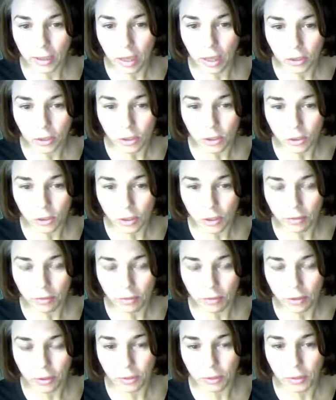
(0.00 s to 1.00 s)
concentrate
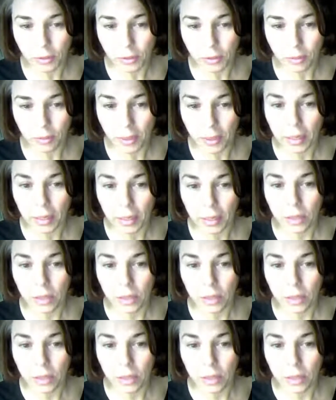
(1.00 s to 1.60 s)
for this recipe.